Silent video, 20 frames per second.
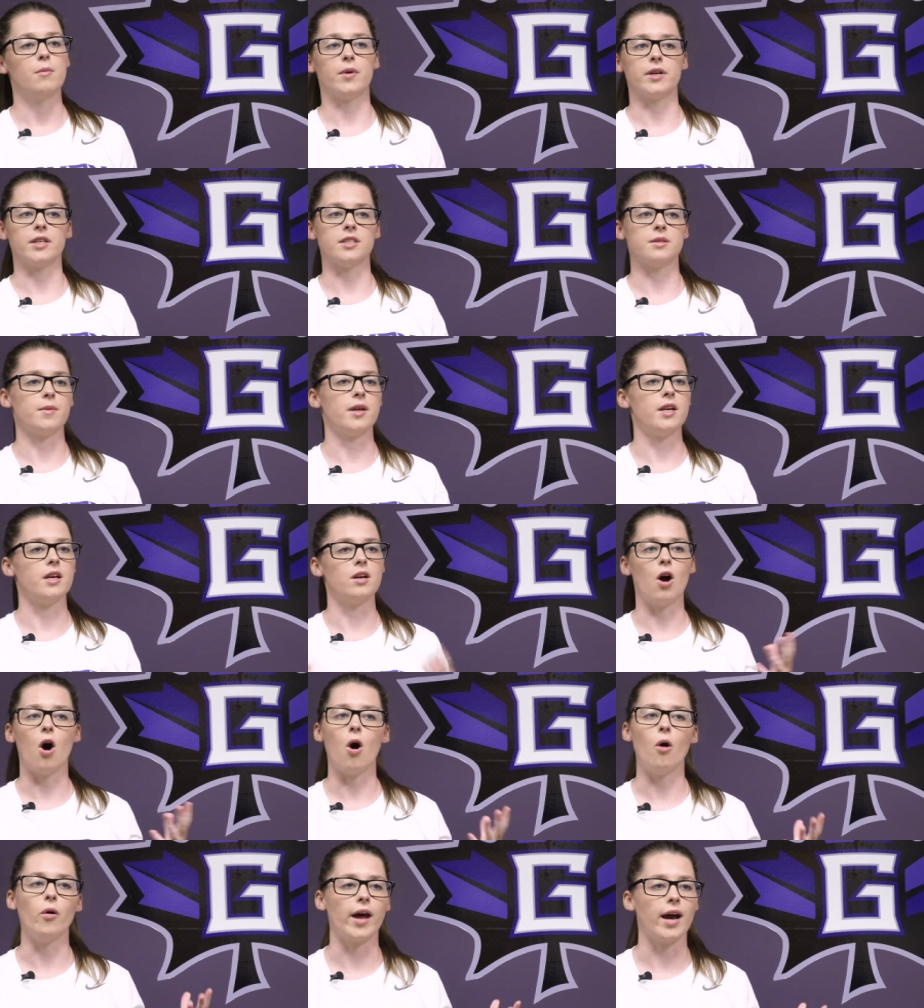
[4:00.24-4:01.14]
bring as many
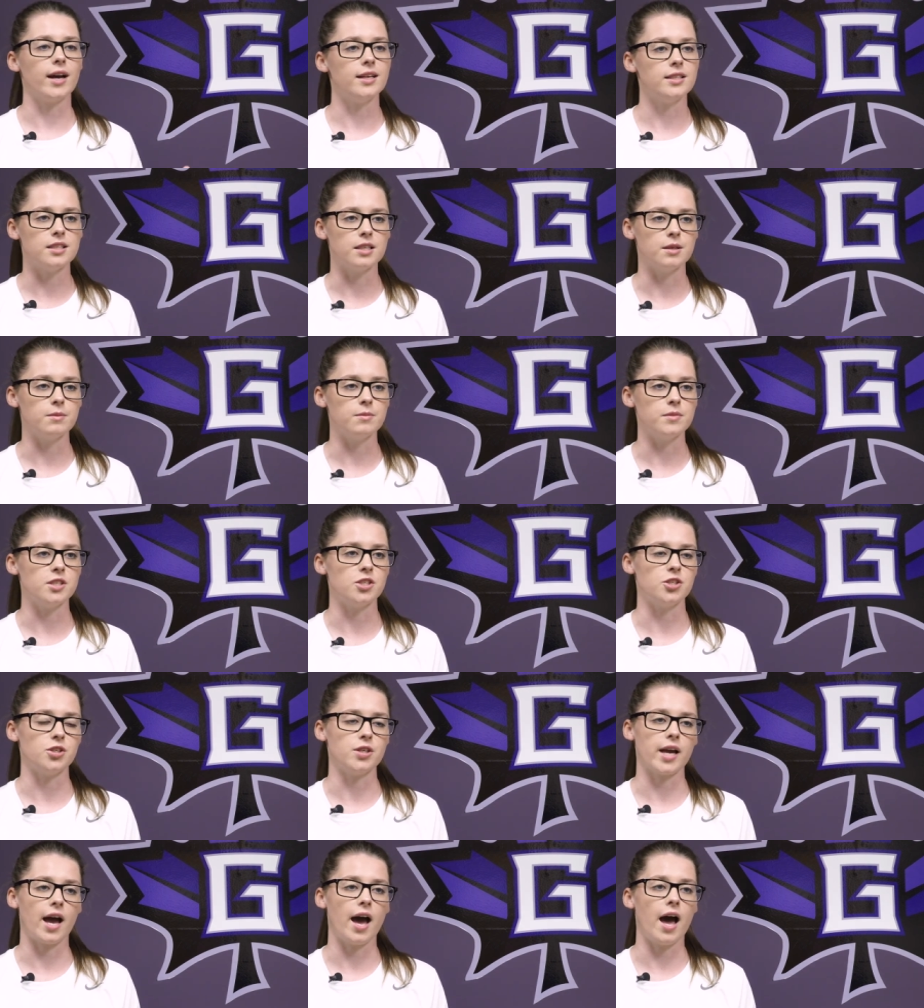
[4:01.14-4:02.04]
gold items
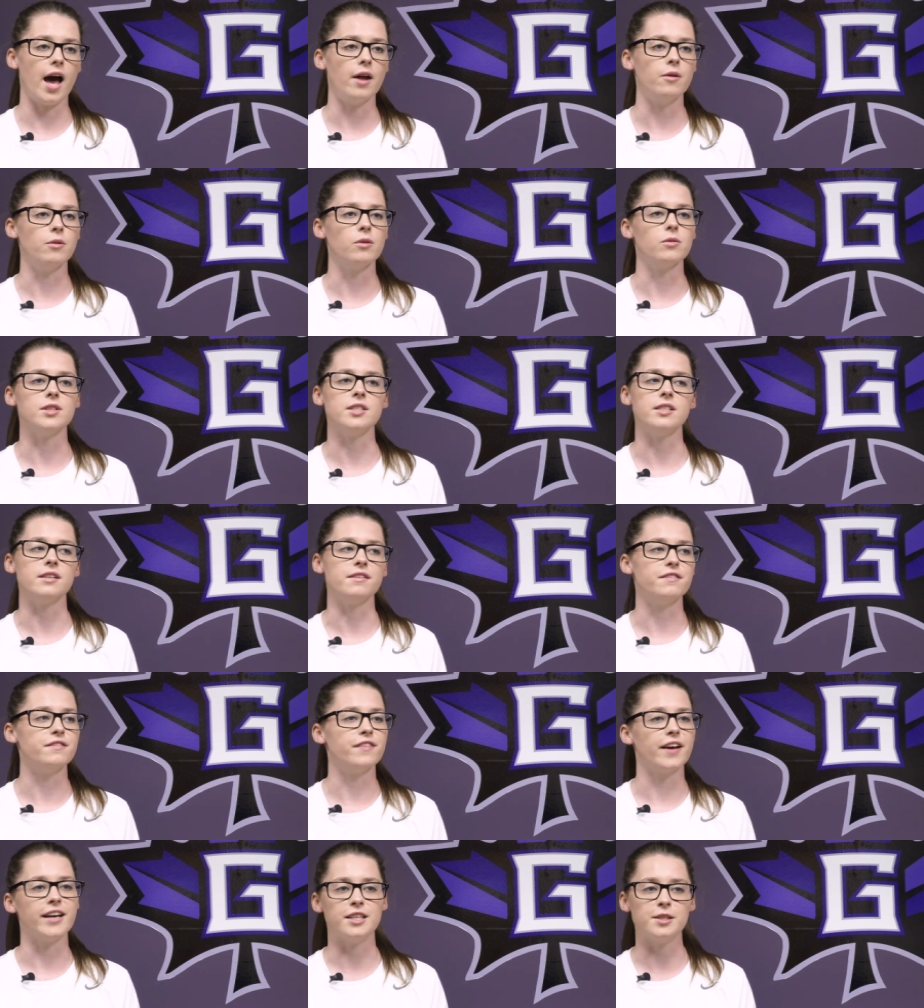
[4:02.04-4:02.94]
as you can. We'll see
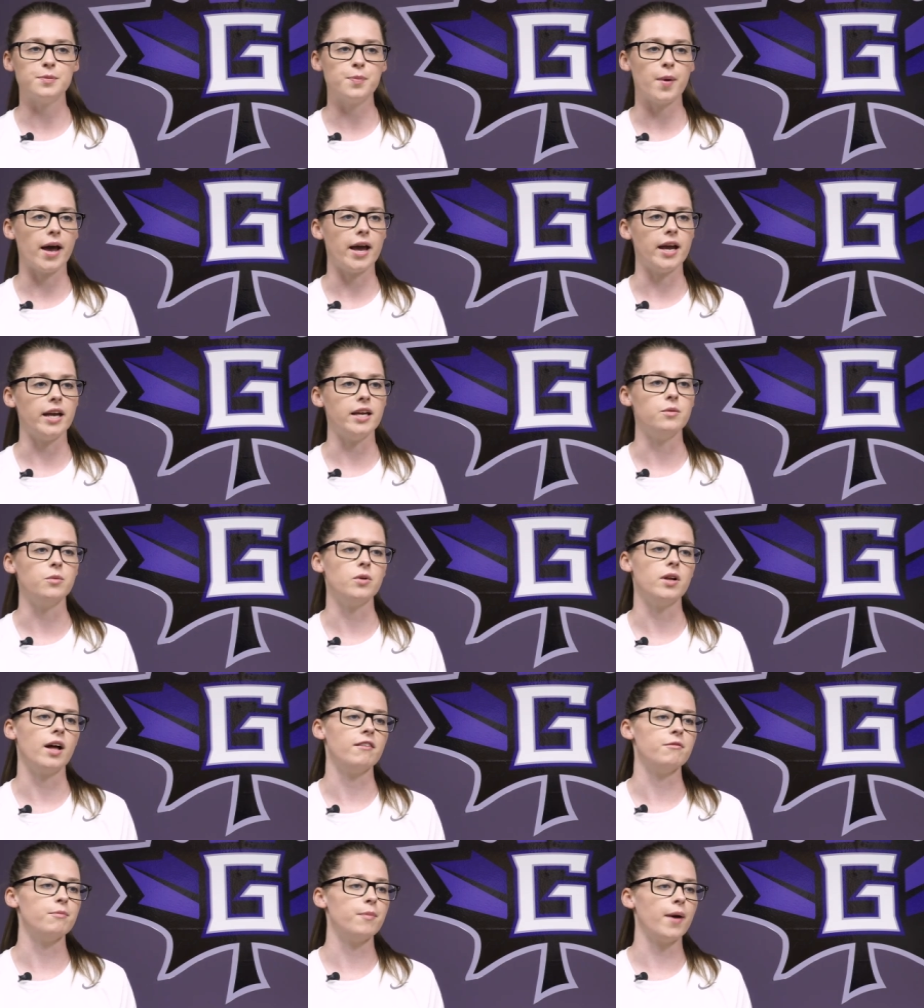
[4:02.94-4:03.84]
face paint,
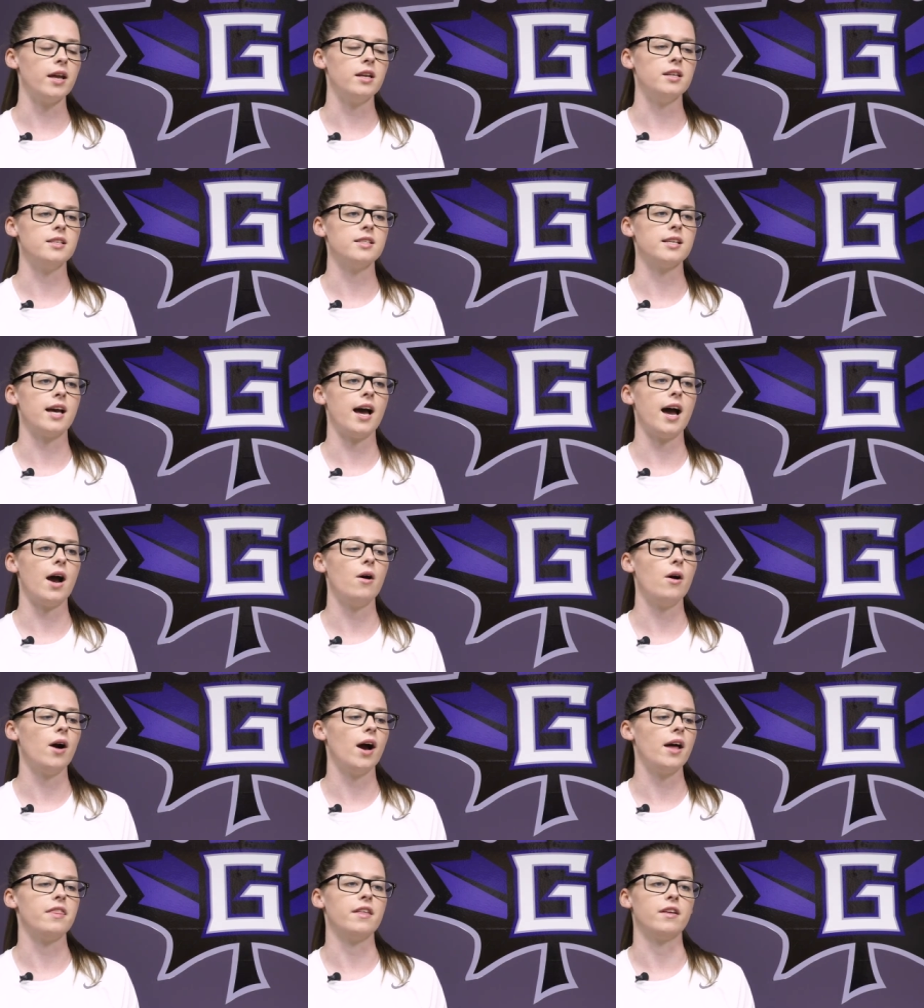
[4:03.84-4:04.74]
we'll have banners
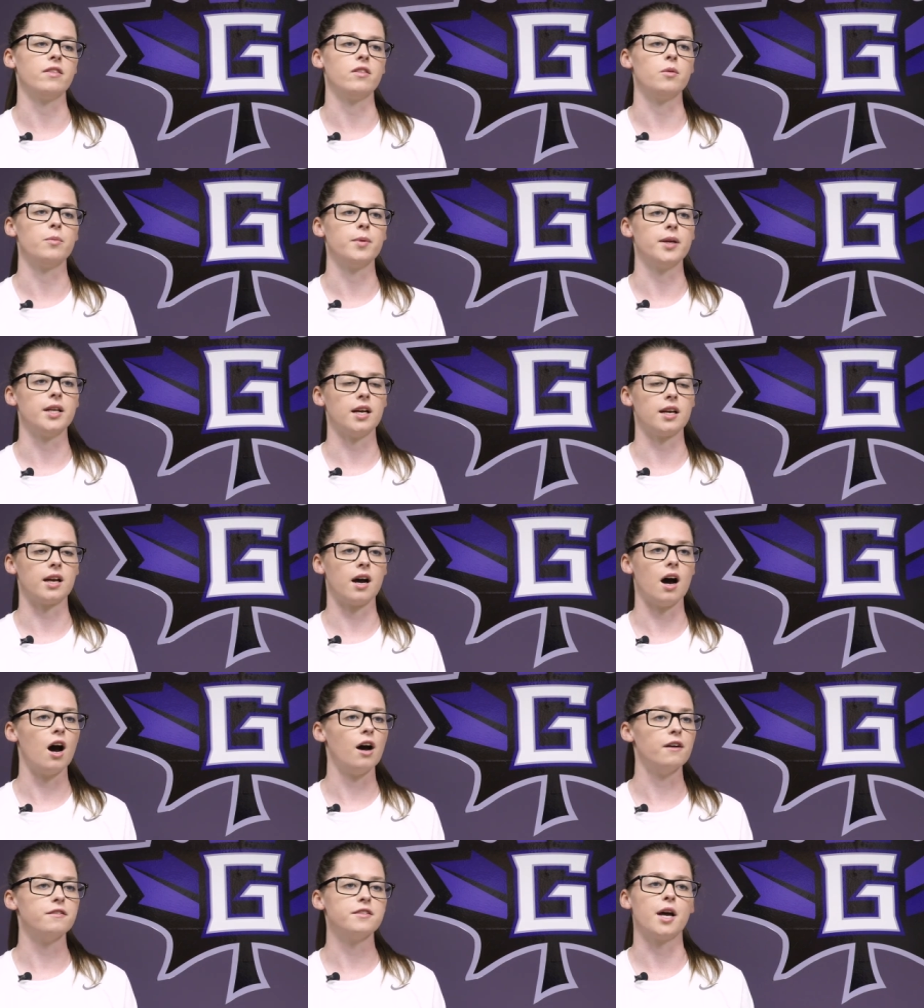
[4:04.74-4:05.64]
out. I think there'll be like a
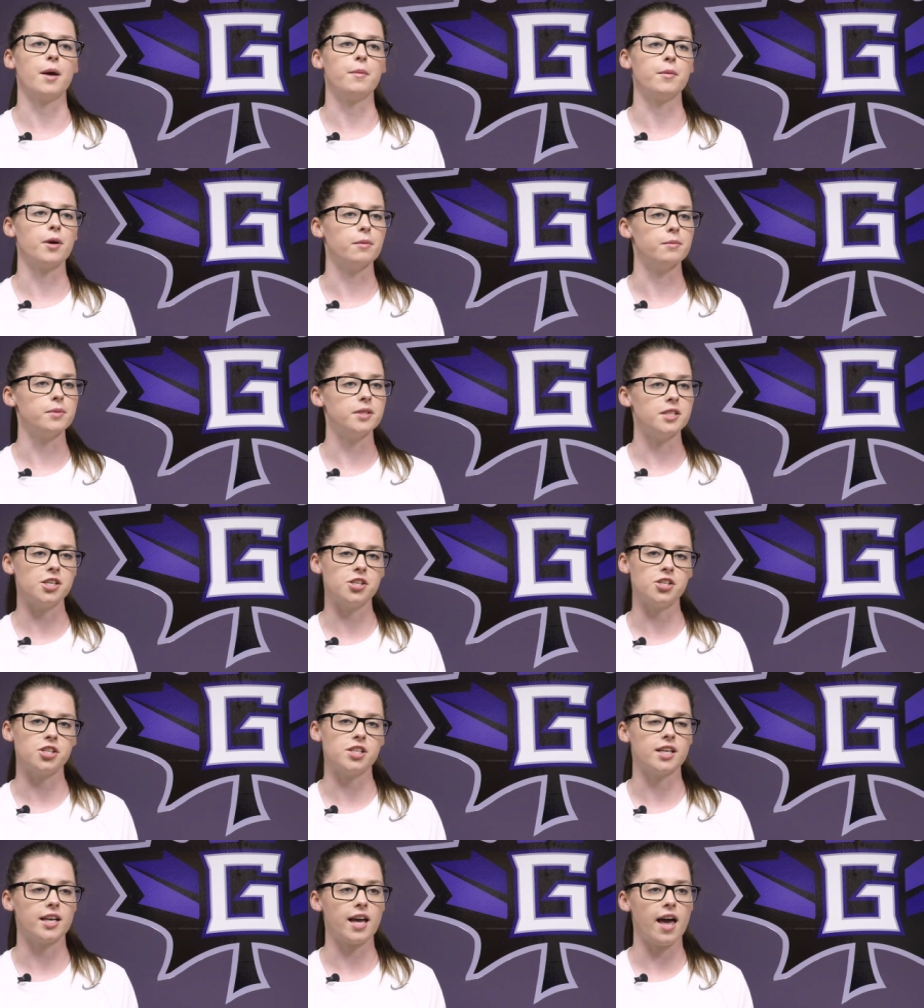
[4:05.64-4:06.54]
halftime
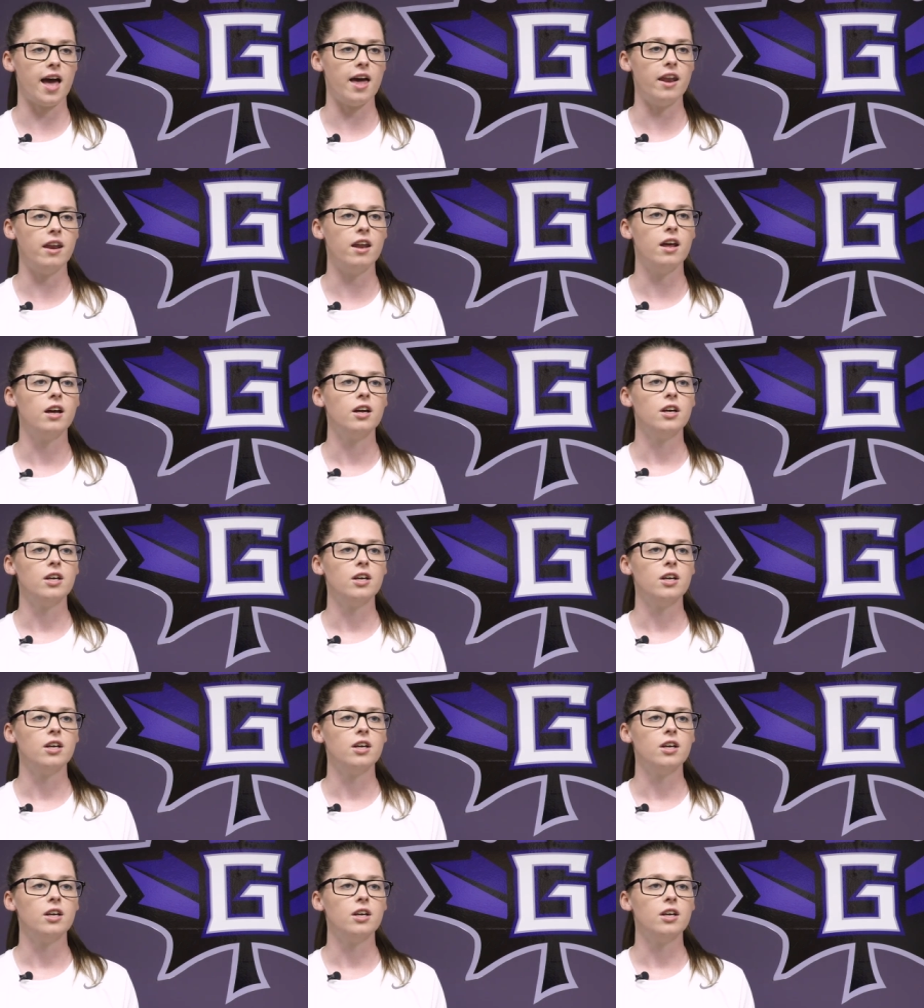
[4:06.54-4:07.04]
competition again.